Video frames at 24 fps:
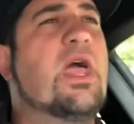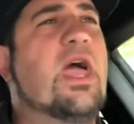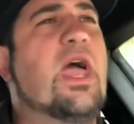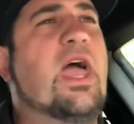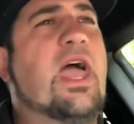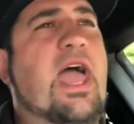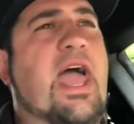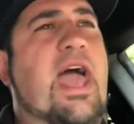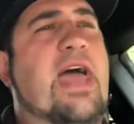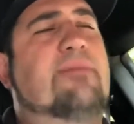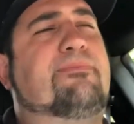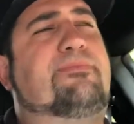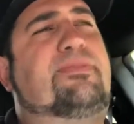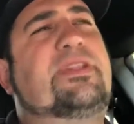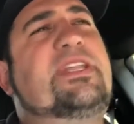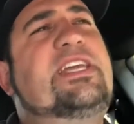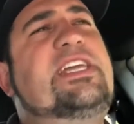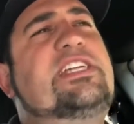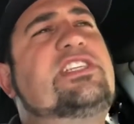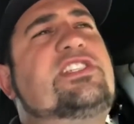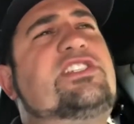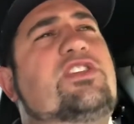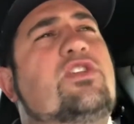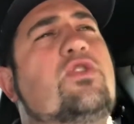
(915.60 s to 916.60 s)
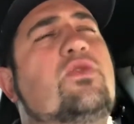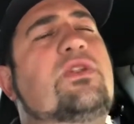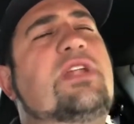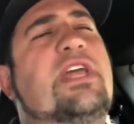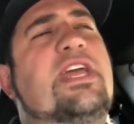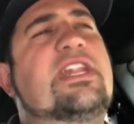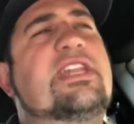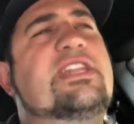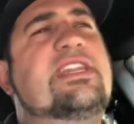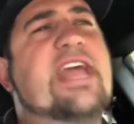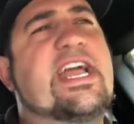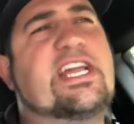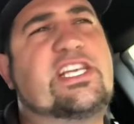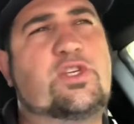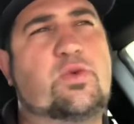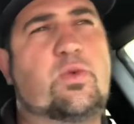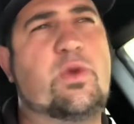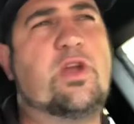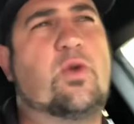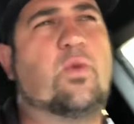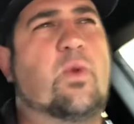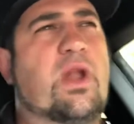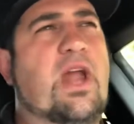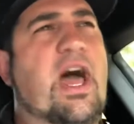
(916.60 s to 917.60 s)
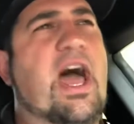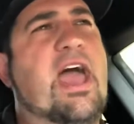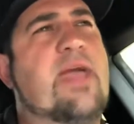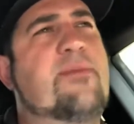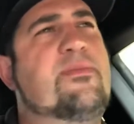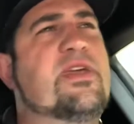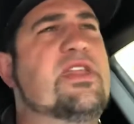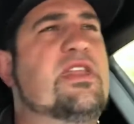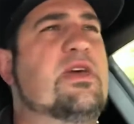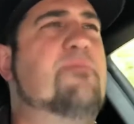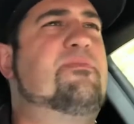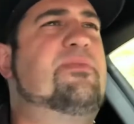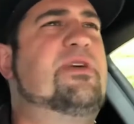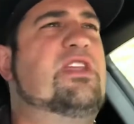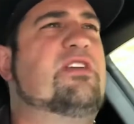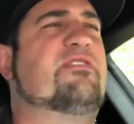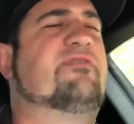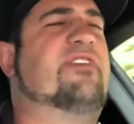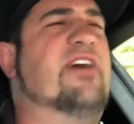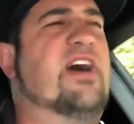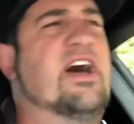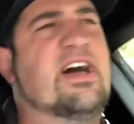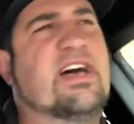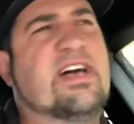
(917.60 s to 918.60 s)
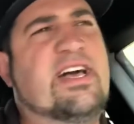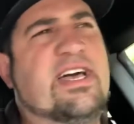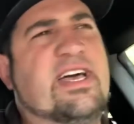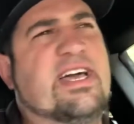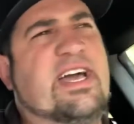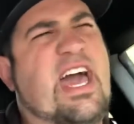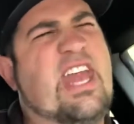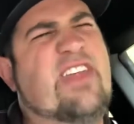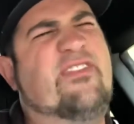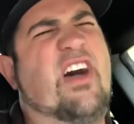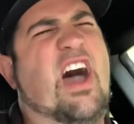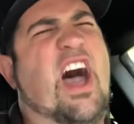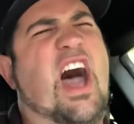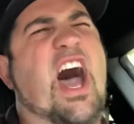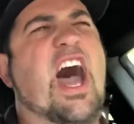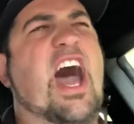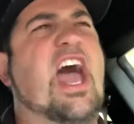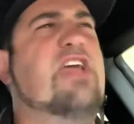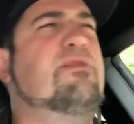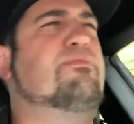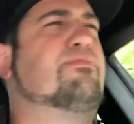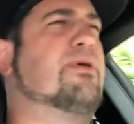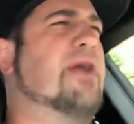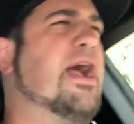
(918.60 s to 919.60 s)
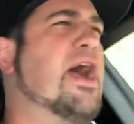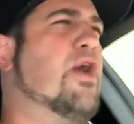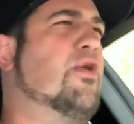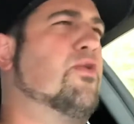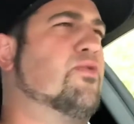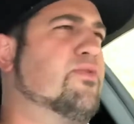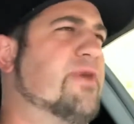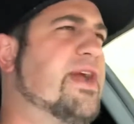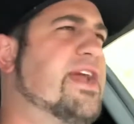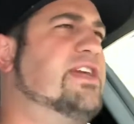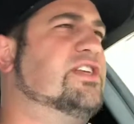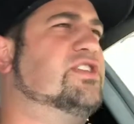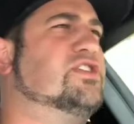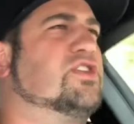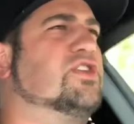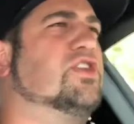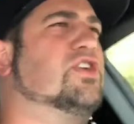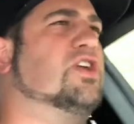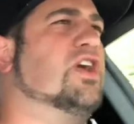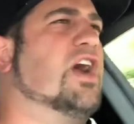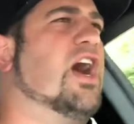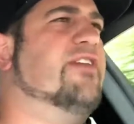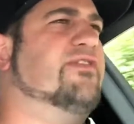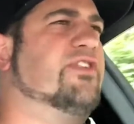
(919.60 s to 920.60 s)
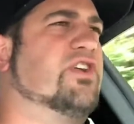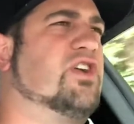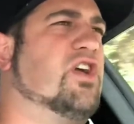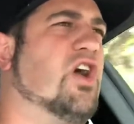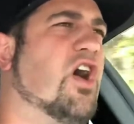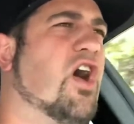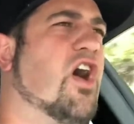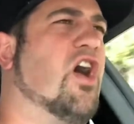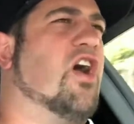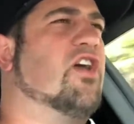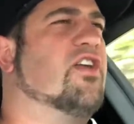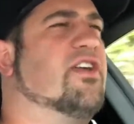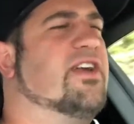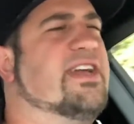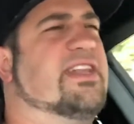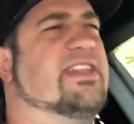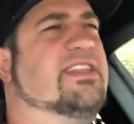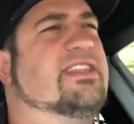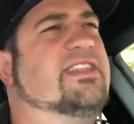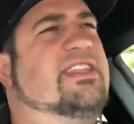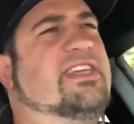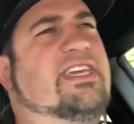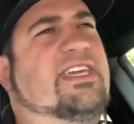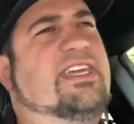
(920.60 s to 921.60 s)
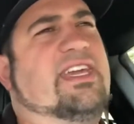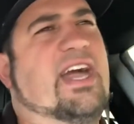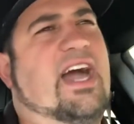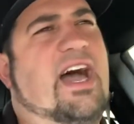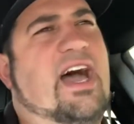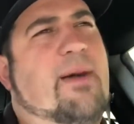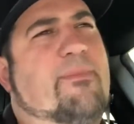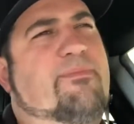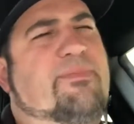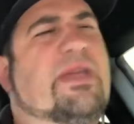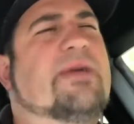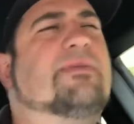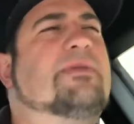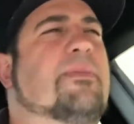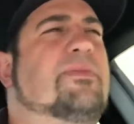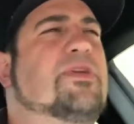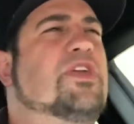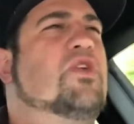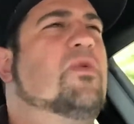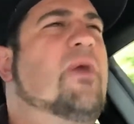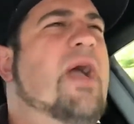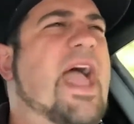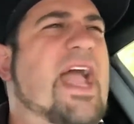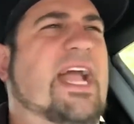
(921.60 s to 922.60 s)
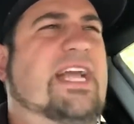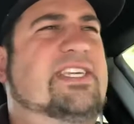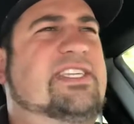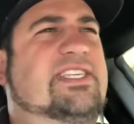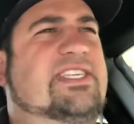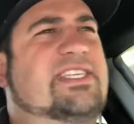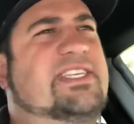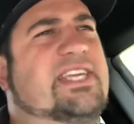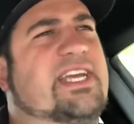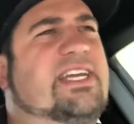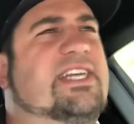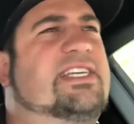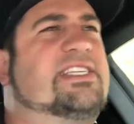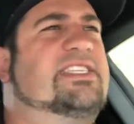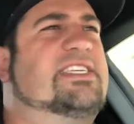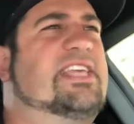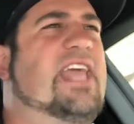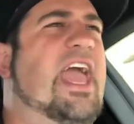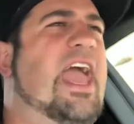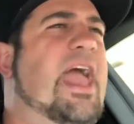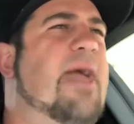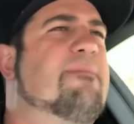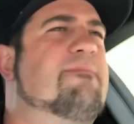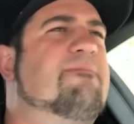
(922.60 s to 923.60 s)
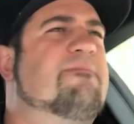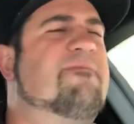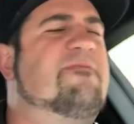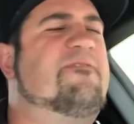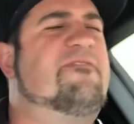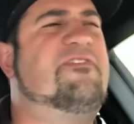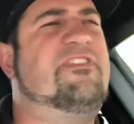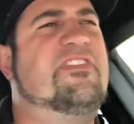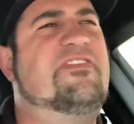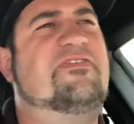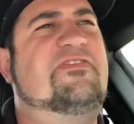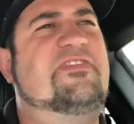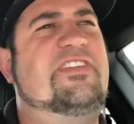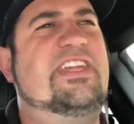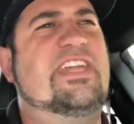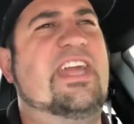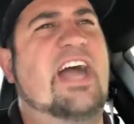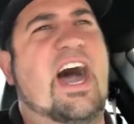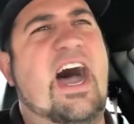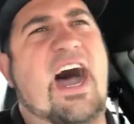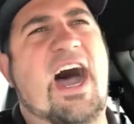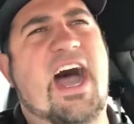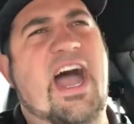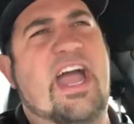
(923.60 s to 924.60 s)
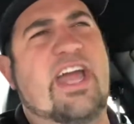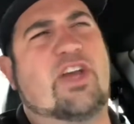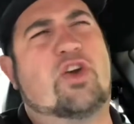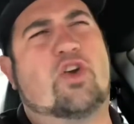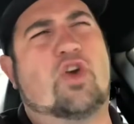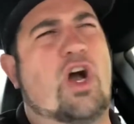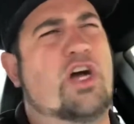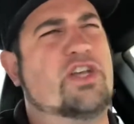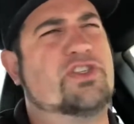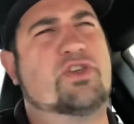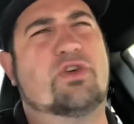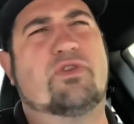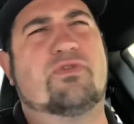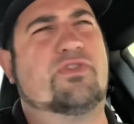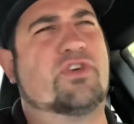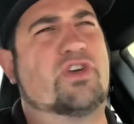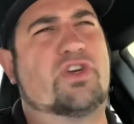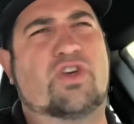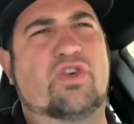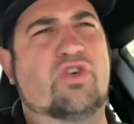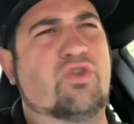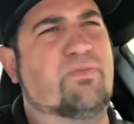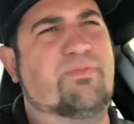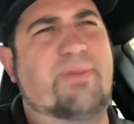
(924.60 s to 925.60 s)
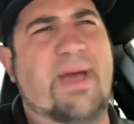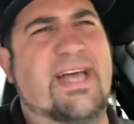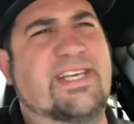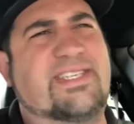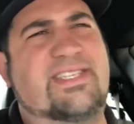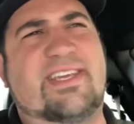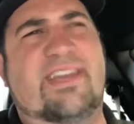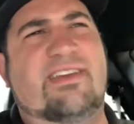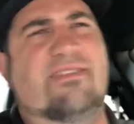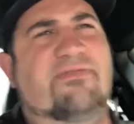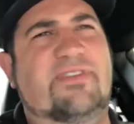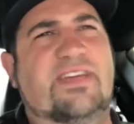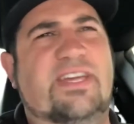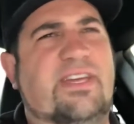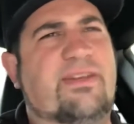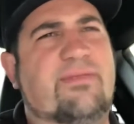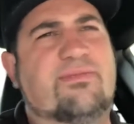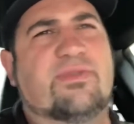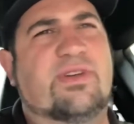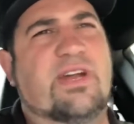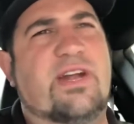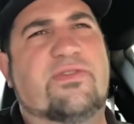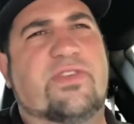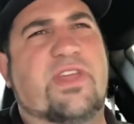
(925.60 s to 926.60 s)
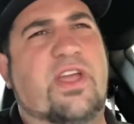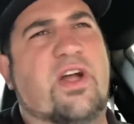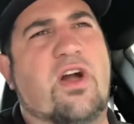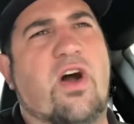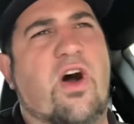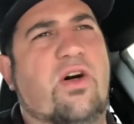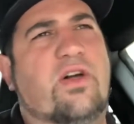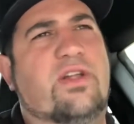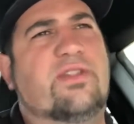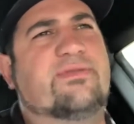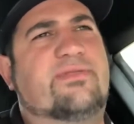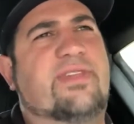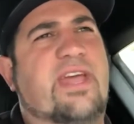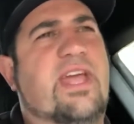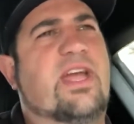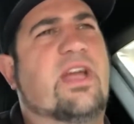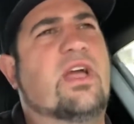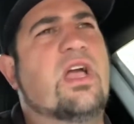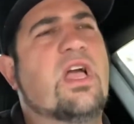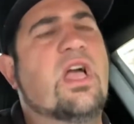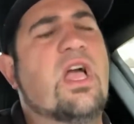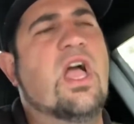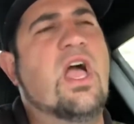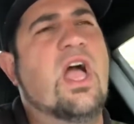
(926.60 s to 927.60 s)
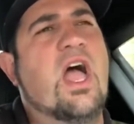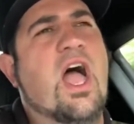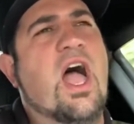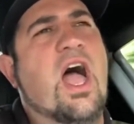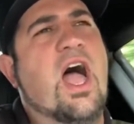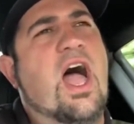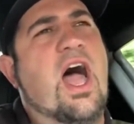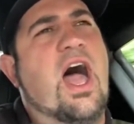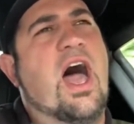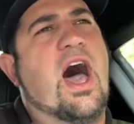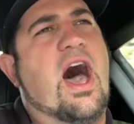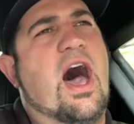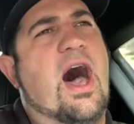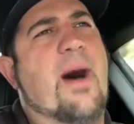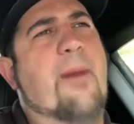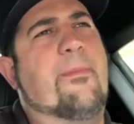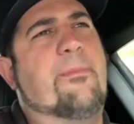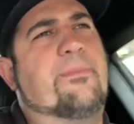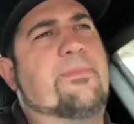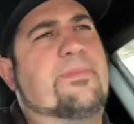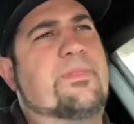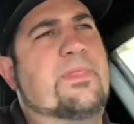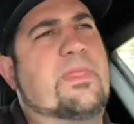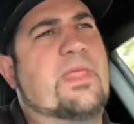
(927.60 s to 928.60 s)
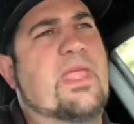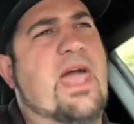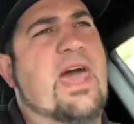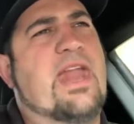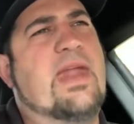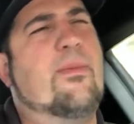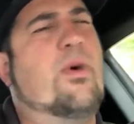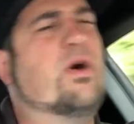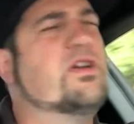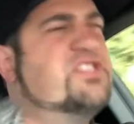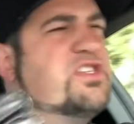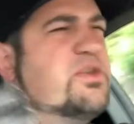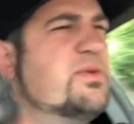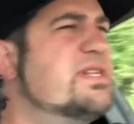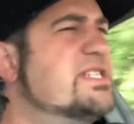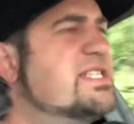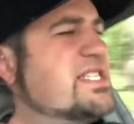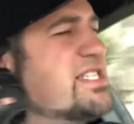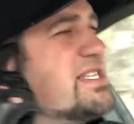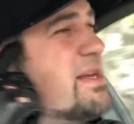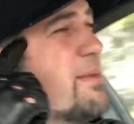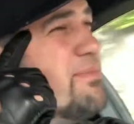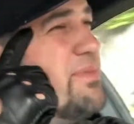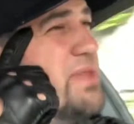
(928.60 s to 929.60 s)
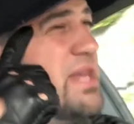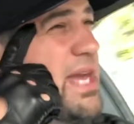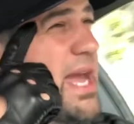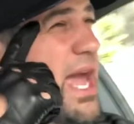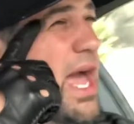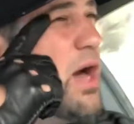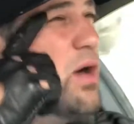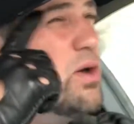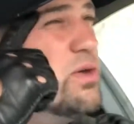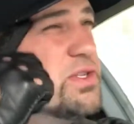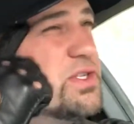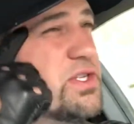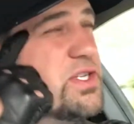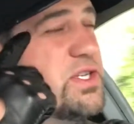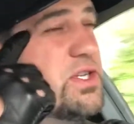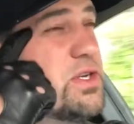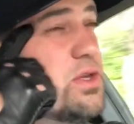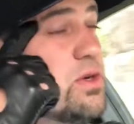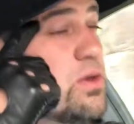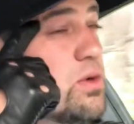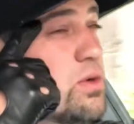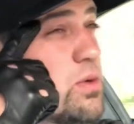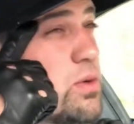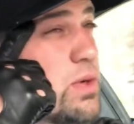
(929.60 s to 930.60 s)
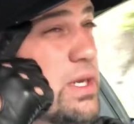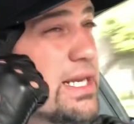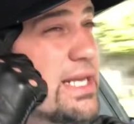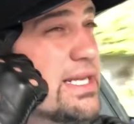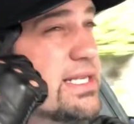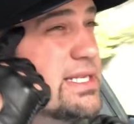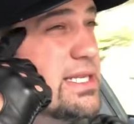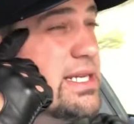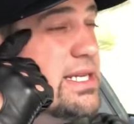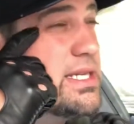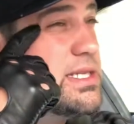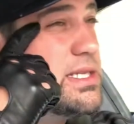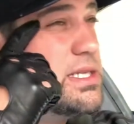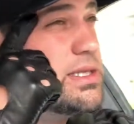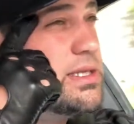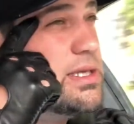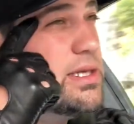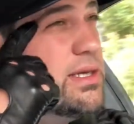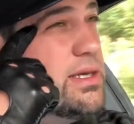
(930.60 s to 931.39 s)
And please tune in next week when I'm in a bit of a kind of an eyebrow raiser of a car in the BMW X6 M50i crossover coupe SAV, whatever they call it thing. And I'm also in something else too. Is it?